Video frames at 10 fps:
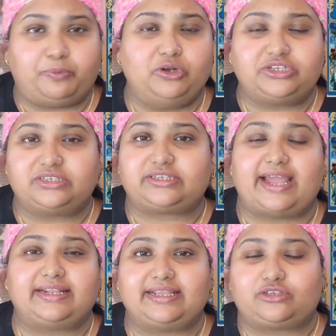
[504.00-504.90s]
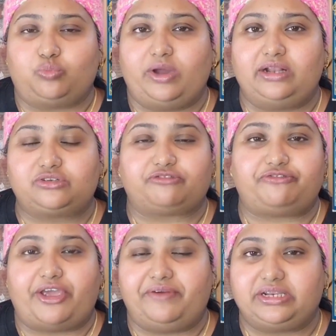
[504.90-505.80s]
pulled inside this world of
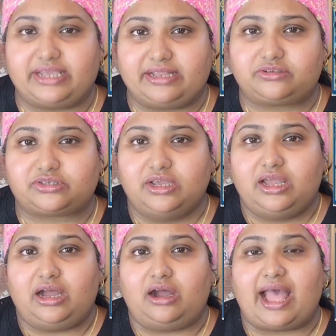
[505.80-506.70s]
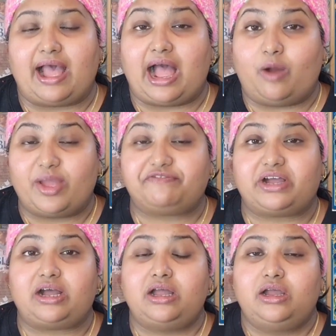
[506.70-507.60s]
fairy tales.
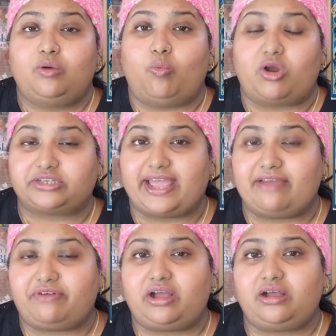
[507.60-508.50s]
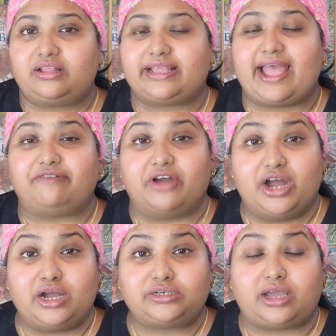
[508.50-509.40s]
However, whatever they have
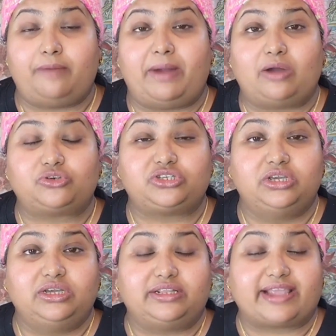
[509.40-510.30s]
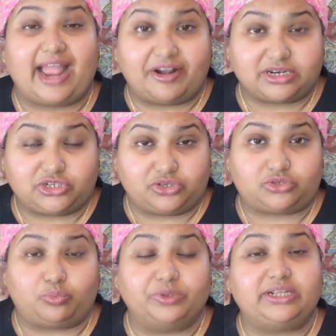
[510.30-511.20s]
heard about the
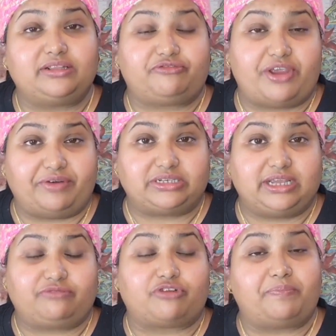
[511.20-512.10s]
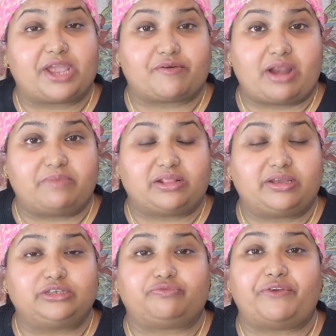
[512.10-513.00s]
characters within the fairy tale from their
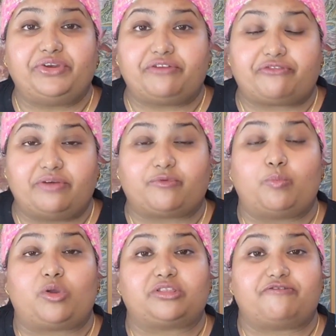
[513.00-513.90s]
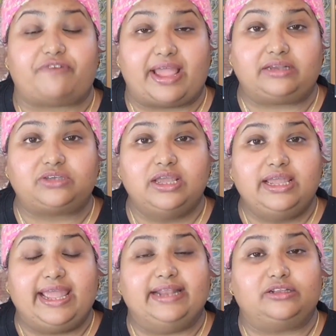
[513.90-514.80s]
grandmother is very different from what they find
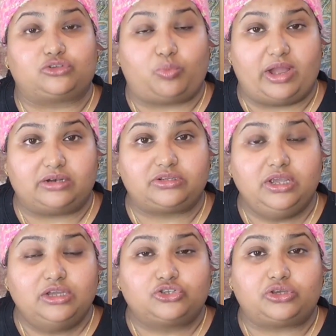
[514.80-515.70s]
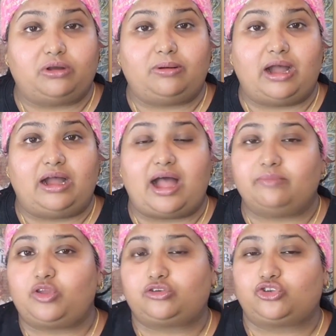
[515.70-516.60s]
in this world. So
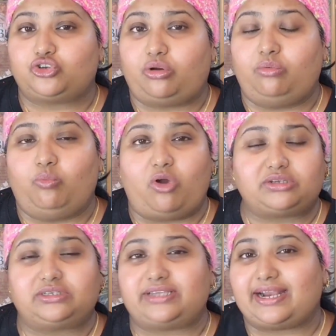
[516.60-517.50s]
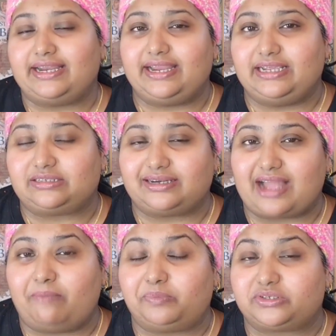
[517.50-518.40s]
I'm not too sure what exactly is
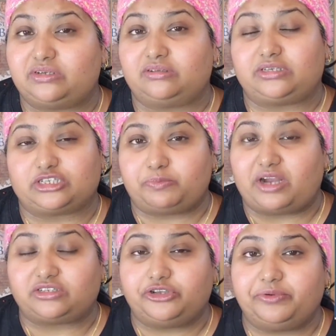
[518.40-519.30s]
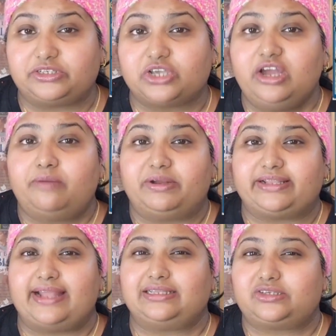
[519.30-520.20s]
encompassed in the 6-part series,
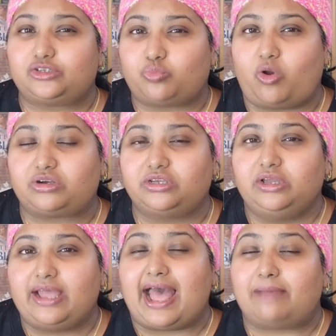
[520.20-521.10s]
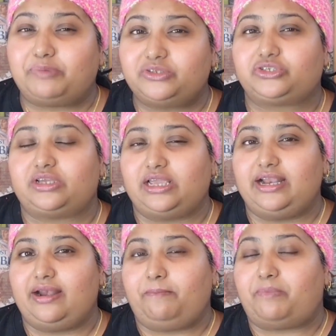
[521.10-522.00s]
but then this is what happens
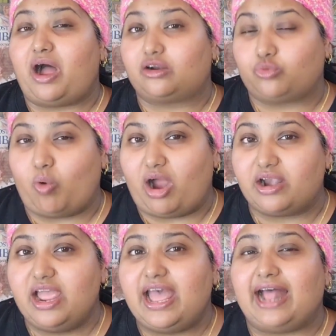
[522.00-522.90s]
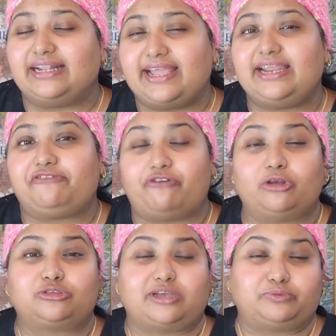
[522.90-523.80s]
in part one, and then it
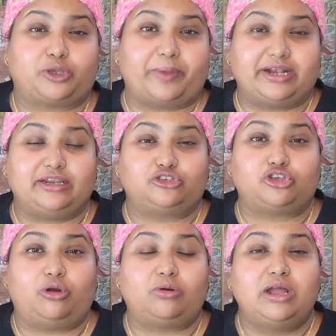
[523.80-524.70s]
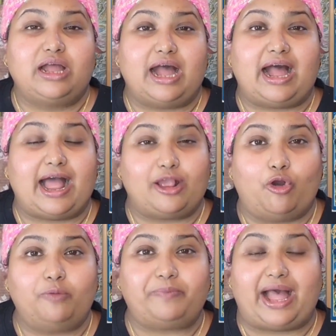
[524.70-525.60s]
follows subsequently. So I
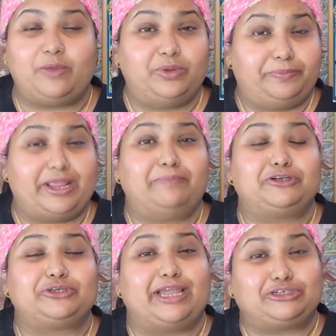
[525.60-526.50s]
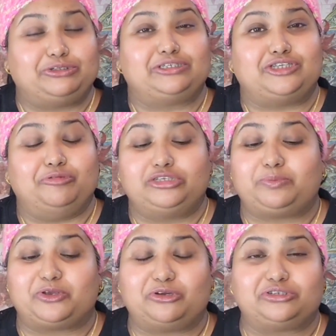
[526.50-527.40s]
hope I will be able to get to this
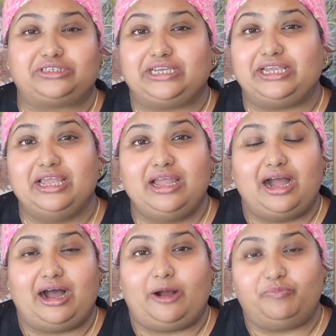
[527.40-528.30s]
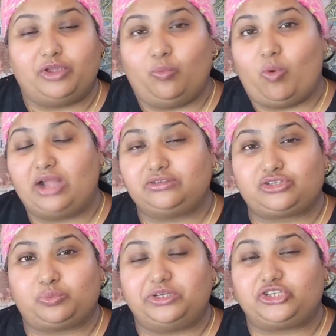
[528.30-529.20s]
series, because the
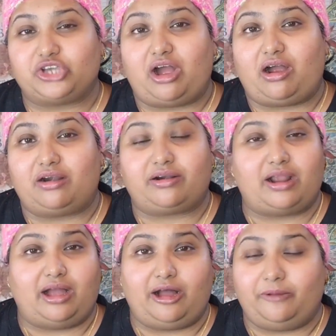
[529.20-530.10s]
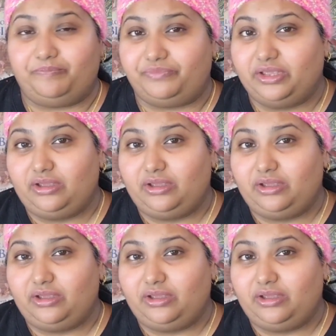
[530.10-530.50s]
ones which are